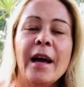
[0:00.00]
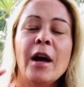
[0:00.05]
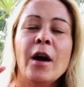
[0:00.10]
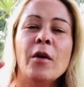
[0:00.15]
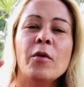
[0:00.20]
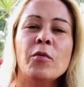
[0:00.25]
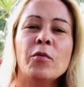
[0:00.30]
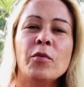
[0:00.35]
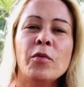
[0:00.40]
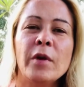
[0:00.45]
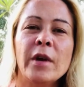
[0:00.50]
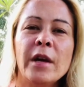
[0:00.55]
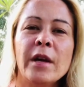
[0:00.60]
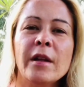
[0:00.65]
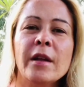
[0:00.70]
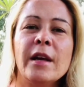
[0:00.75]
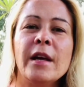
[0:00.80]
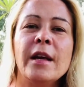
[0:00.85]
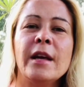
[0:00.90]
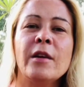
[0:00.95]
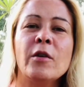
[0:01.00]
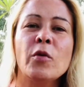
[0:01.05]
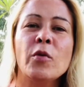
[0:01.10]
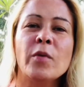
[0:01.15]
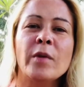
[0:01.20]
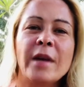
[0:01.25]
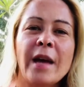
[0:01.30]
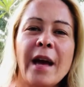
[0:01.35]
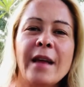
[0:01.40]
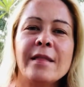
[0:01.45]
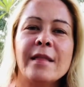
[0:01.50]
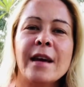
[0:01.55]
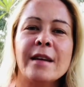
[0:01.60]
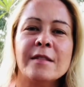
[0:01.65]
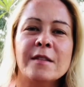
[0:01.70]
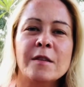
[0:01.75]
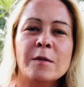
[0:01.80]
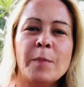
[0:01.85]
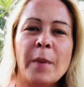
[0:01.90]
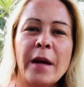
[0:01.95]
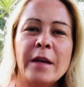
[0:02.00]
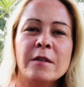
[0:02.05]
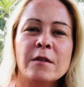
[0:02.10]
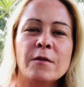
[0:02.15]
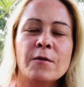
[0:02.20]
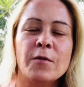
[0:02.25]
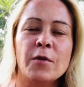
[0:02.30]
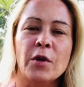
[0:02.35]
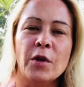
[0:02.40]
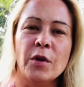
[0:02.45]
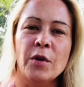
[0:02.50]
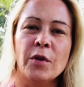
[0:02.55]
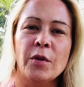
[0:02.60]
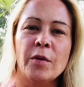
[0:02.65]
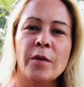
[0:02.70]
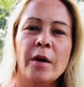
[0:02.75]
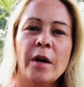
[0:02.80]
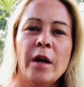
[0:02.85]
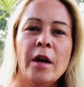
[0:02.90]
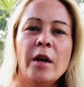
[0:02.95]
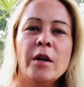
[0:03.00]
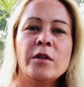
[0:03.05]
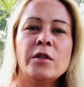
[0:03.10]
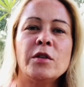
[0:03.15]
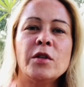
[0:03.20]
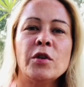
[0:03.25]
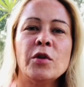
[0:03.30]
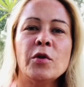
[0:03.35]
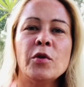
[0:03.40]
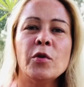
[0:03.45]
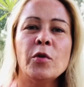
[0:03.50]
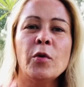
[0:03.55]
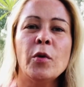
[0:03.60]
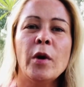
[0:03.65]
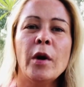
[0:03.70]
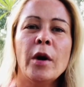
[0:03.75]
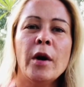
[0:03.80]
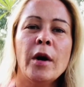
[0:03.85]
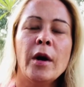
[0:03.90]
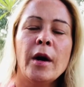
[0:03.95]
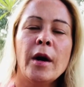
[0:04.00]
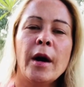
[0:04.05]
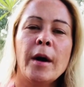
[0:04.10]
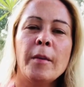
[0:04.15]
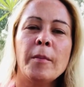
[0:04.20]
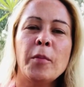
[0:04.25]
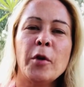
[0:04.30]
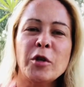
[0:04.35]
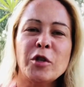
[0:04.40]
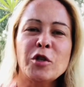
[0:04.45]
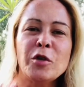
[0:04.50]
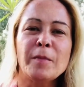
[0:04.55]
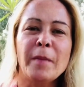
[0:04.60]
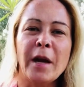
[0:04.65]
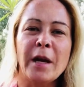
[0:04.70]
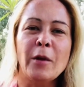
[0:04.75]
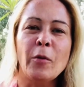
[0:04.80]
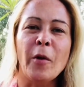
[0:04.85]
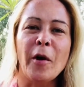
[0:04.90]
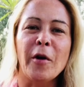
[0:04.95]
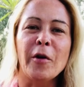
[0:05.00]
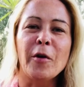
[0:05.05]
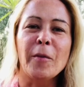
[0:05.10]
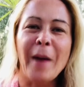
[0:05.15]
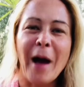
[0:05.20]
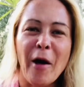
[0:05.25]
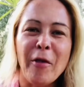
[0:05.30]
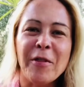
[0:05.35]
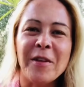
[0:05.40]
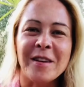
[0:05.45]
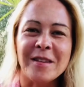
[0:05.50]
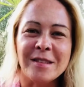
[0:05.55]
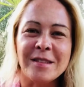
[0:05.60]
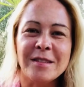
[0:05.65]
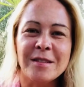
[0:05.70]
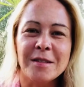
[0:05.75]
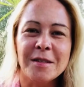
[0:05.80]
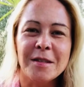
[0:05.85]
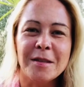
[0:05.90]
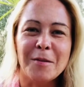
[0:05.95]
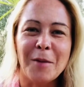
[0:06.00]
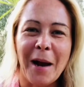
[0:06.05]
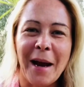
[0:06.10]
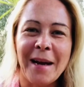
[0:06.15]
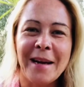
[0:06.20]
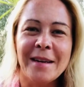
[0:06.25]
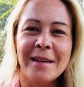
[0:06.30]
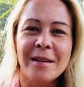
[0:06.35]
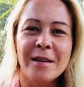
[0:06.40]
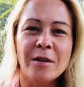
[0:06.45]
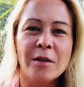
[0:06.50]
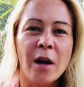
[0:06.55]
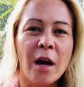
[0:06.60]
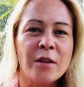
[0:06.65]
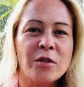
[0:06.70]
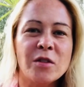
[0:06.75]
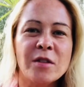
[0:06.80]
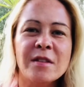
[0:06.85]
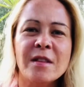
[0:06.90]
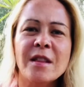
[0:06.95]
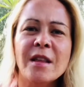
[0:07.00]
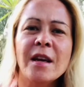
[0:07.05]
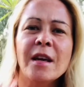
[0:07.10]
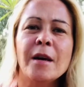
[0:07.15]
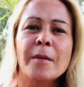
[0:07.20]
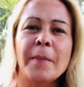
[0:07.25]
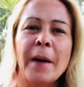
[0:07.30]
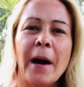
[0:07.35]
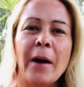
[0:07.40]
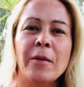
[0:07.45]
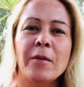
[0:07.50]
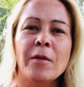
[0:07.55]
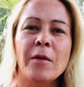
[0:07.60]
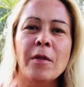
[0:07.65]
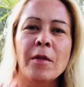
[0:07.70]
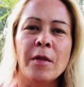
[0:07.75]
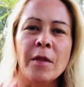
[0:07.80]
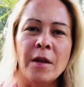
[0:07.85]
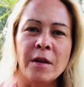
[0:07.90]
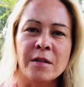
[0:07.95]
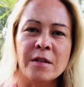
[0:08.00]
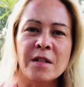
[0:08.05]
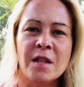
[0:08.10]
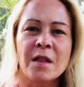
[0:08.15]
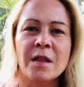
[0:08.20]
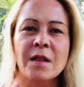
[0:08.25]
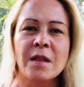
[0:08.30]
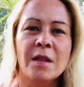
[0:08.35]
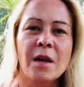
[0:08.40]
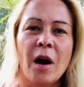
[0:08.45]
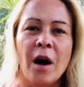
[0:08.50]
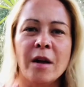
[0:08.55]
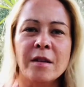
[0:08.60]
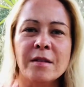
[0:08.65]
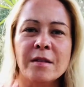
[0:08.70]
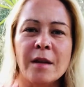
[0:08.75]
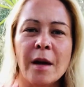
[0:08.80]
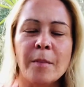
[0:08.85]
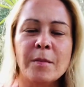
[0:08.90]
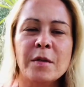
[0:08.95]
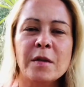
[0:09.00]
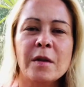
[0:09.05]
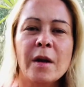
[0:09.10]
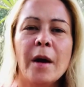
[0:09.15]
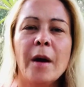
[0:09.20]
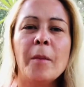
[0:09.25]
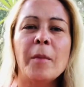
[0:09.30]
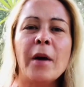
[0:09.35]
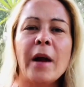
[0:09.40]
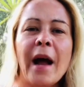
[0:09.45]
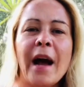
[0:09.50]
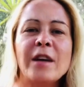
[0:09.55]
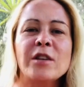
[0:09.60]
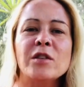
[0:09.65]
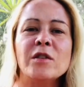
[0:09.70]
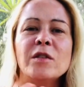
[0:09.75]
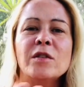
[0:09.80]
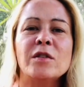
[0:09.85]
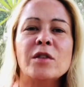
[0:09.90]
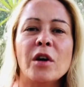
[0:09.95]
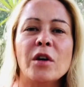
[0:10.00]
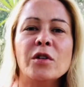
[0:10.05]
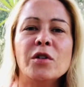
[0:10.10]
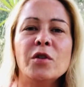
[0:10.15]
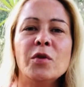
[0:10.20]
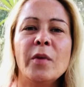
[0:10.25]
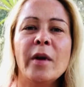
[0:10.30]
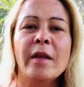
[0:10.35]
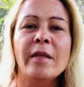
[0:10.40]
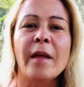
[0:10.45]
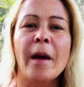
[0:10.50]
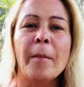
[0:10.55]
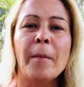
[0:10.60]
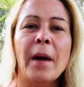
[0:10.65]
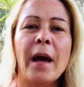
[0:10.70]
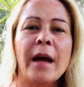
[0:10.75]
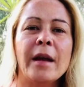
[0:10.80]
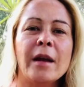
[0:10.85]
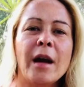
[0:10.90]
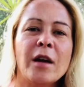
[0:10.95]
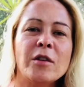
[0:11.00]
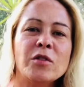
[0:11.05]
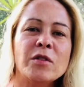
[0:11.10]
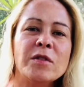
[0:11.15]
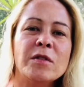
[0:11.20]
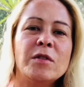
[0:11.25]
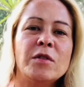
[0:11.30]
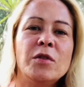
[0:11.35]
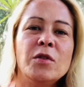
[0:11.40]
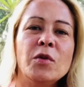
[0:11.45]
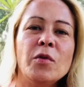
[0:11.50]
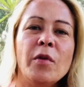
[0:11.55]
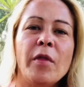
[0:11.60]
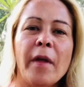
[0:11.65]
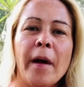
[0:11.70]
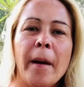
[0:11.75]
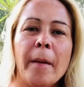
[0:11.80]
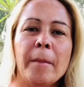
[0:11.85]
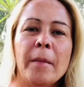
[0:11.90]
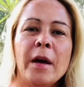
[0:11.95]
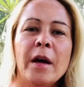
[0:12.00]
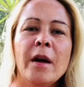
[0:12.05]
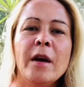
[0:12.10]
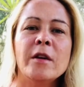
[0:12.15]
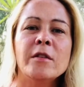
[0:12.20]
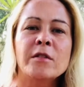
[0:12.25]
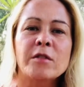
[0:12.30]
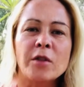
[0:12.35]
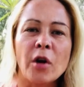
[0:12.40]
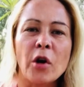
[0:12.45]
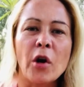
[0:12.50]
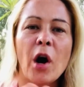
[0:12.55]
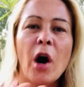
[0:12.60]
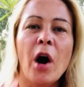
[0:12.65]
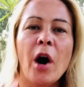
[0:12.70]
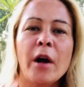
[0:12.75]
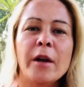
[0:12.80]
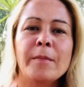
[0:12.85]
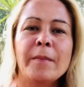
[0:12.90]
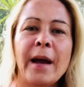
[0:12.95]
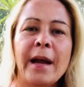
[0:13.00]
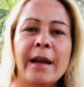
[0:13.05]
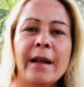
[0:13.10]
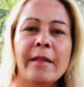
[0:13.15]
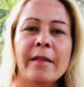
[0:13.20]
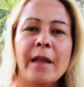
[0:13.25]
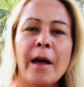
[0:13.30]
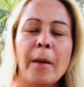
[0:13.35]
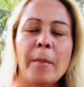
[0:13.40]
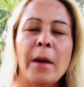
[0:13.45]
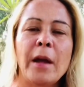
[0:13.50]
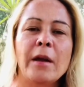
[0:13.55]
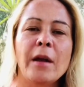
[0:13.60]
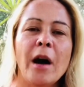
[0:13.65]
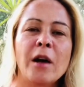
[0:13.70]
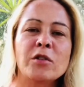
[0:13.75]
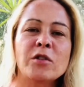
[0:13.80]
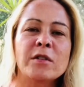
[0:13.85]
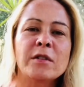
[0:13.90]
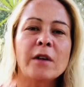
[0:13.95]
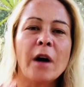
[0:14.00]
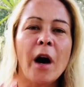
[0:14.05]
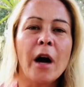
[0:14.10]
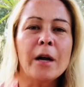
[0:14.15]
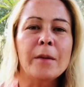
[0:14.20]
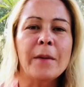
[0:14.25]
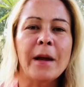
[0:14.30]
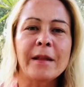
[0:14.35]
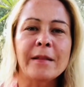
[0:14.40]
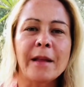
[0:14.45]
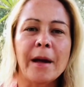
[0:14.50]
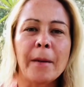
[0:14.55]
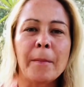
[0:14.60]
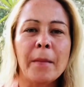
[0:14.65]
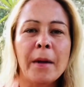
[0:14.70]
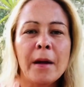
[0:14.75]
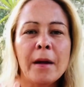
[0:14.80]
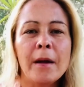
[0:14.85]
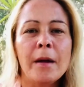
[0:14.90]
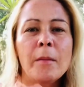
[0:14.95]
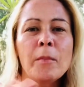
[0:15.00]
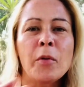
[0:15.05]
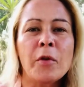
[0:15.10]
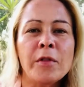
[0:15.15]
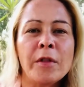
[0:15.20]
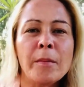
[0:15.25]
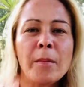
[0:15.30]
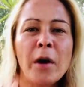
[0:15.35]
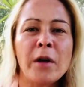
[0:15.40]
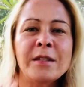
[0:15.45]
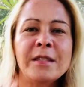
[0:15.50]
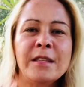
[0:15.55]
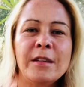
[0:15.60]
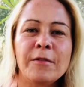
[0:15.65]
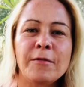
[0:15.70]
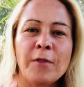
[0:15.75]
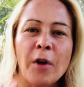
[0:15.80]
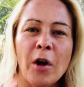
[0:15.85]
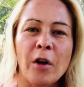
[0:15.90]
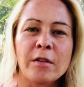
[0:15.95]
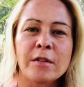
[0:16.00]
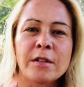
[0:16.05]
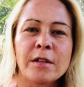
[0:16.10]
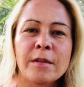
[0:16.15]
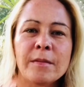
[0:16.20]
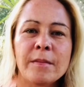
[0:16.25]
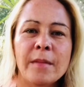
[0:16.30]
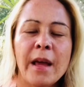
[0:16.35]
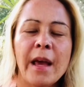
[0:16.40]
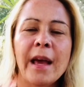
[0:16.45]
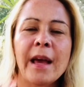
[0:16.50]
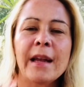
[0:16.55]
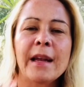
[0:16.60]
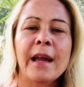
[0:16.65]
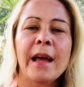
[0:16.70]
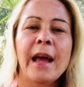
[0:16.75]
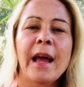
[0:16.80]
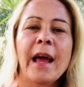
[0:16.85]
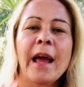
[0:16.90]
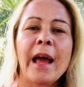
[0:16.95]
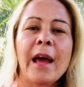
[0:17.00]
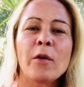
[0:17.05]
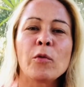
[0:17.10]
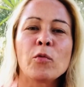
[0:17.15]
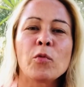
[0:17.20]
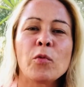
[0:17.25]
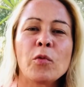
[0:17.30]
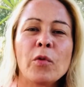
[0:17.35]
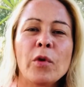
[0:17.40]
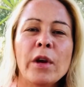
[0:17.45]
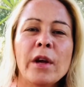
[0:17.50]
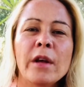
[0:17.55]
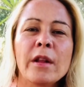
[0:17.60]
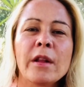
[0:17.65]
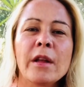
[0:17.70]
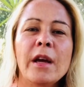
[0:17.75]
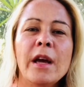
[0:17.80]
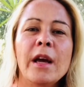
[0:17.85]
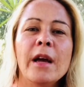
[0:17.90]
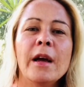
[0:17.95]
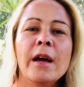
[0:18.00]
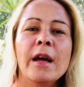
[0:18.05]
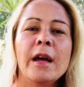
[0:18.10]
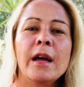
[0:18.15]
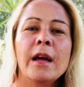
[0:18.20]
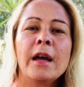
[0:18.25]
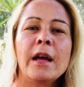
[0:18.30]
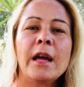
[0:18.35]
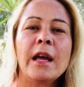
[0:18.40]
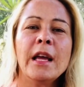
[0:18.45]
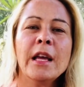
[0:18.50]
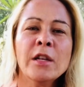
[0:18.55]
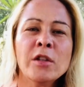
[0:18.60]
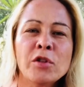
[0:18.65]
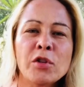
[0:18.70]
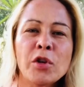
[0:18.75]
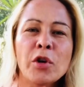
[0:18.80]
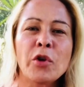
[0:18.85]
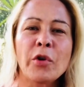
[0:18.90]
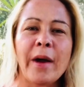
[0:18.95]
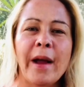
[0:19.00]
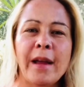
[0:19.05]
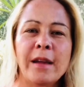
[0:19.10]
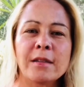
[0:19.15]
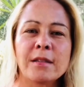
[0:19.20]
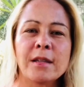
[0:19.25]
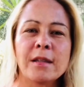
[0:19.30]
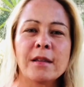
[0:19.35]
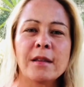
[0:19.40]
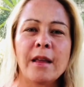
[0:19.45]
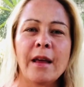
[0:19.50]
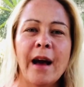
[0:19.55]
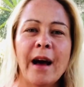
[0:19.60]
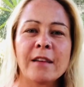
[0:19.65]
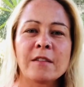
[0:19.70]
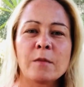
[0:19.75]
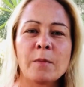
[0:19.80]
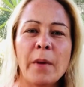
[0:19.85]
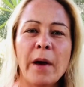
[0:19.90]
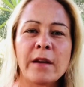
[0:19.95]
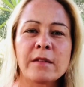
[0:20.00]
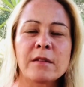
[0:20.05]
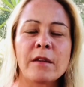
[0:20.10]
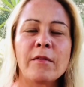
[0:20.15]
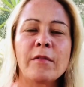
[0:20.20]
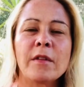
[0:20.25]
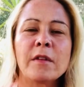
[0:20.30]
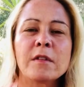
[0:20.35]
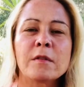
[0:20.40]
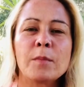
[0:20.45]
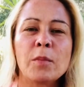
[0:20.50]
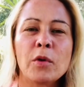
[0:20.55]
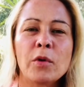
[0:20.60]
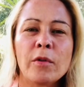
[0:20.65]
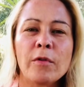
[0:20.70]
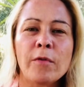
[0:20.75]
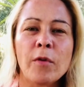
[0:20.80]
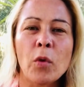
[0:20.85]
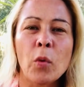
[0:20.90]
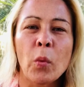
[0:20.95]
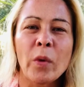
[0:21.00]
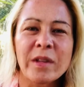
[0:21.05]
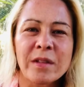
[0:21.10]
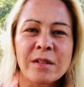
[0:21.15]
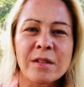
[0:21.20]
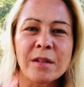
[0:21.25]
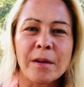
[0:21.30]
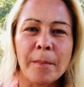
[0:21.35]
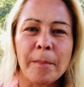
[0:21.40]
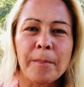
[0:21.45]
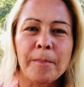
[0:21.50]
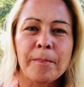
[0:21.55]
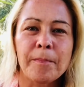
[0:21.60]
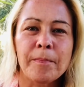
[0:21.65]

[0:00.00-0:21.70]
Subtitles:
Really create that space for you to put your money where your mouth is, right? Not just think about these concepts, but actually start doing them, and not just do them, start automating them, and not just automate them, put them on default, and really integrate the aspects of this beautiful wisdom.